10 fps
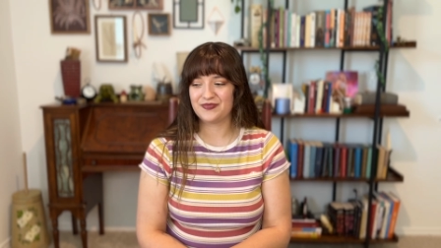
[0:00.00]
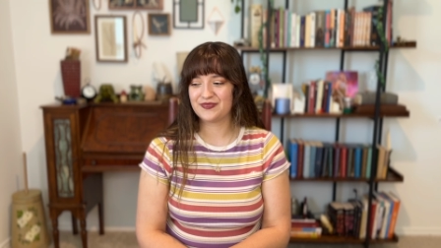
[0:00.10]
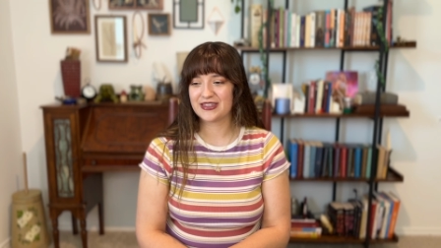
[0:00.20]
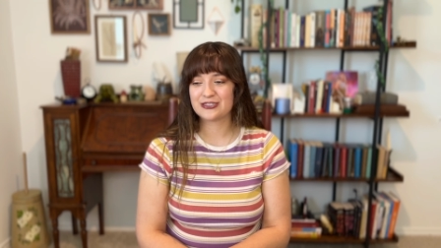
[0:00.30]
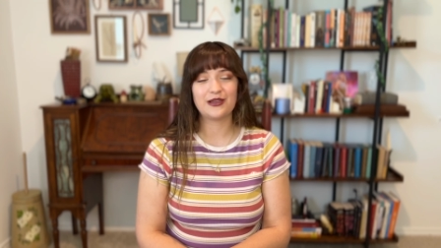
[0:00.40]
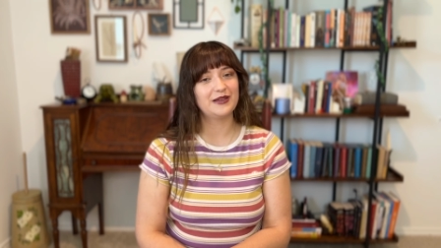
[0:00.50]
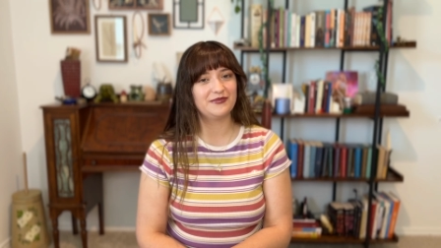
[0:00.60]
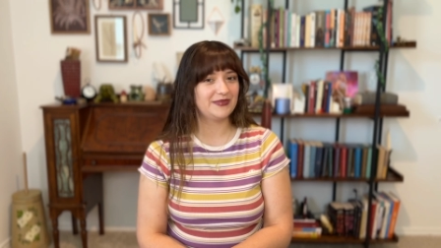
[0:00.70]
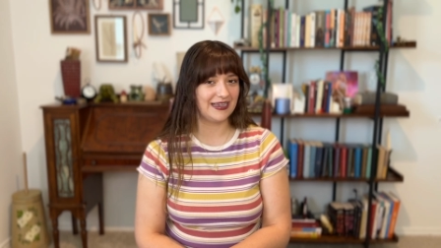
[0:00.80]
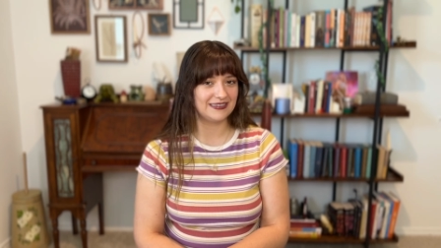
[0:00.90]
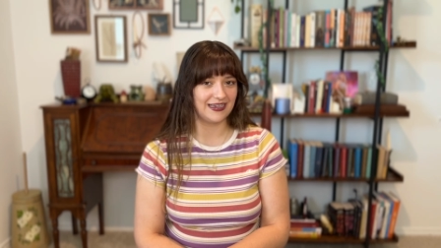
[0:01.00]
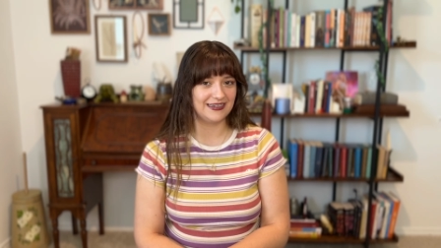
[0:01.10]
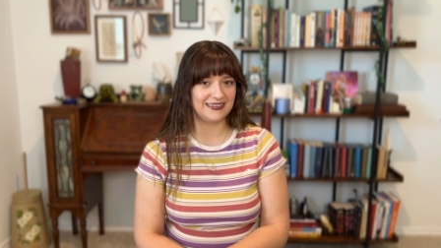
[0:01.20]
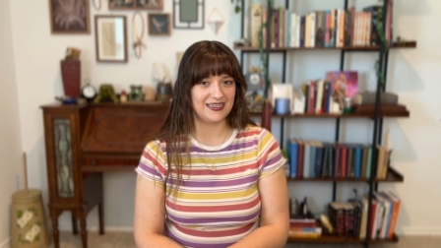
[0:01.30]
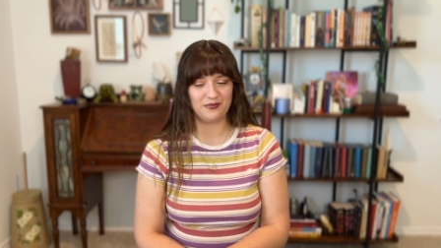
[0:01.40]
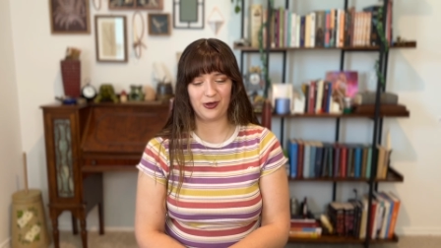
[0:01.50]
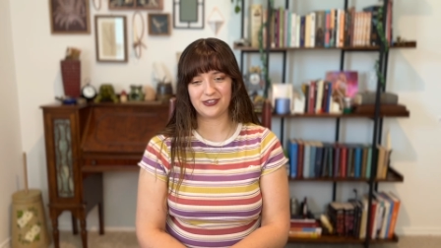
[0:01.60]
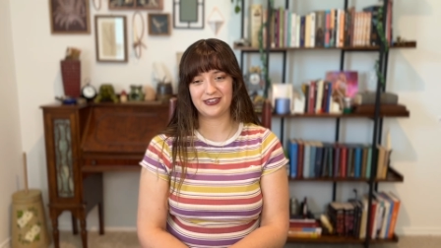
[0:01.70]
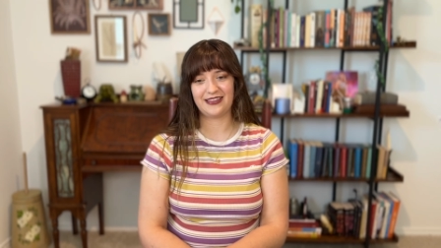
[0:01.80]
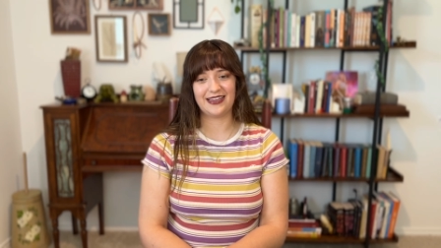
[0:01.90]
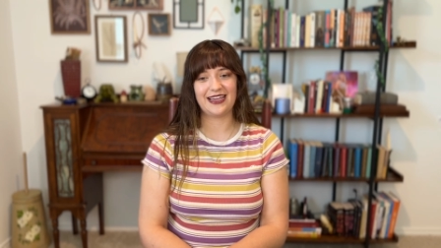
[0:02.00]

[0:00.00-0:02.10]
So I'm excited to keep watching that.